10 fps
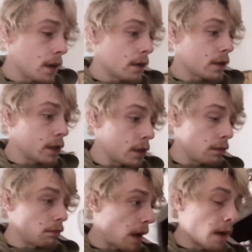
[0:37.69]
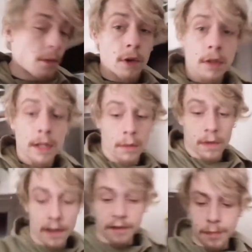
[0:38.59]
So I'm currently
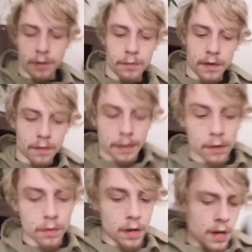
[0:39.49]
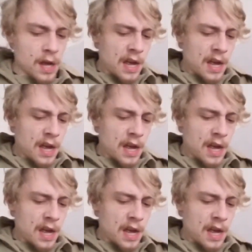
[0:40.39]
downstairs. I've been up since about